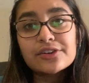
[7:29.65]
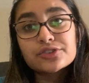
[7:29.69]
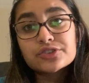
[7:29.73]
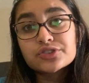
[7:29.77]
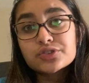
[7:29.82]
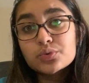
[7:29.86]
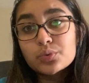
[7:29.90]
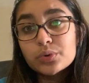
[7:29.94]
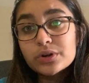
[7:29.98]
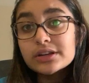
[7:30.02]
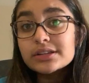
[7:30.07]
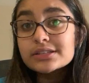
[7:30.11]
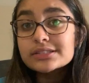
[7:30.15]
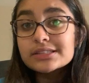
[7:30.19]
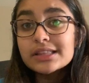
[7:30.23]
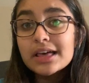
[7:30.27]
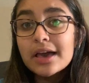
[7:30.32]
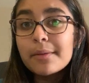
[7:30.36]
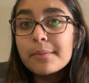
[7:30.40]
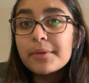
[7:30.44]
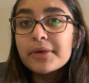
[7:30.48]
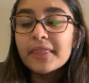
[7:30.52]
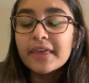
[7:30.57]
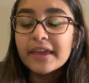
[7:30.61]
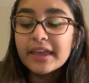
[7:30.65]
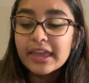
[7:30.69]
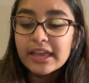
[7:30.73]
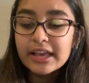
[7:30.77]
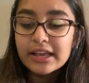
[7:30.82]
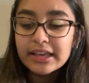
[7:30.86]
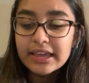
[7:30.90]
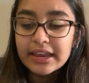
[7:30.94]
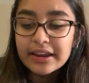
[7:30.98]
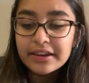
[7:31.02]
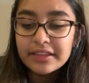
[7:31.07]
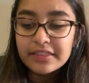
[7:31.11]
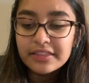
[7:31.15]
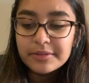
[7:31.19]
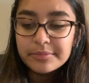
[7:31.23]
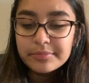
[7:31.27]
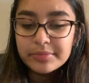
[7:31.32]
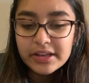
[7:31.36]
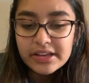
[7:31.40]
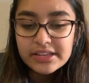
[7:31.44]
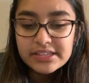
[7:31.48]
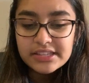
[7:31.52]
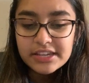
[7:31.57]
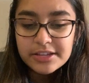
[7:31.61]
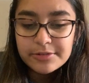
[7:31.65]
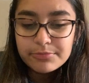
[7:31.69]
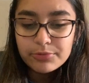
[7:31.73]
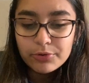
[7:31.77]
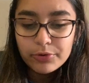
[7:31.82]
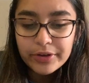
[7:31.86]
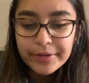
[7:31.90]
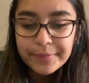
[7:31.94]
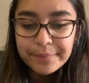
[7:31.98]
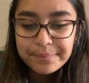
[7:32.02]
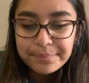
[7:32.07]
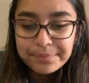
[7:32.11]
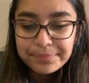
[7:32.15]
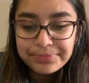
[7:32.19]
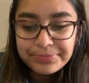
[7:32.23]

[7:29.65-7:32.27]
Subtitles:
source them and like getting the complexity point.